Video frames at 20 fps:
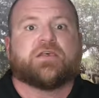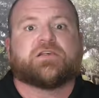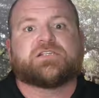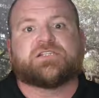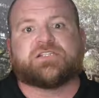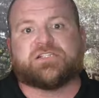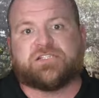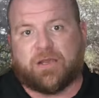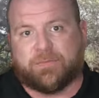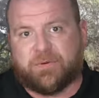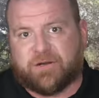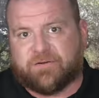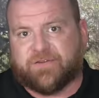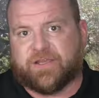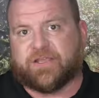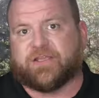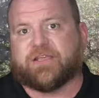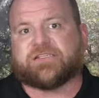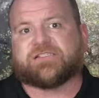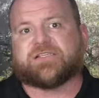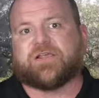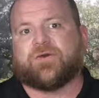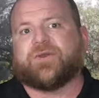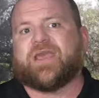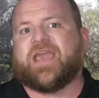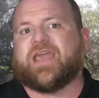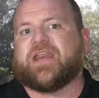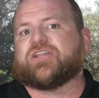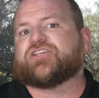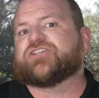Summerville is
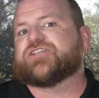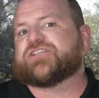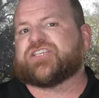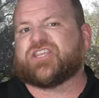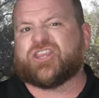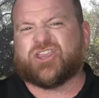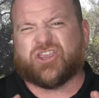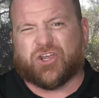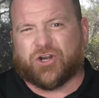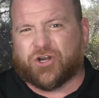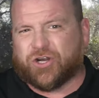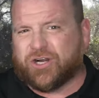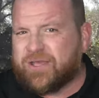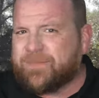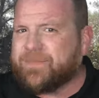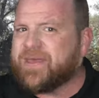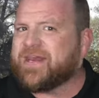located just 30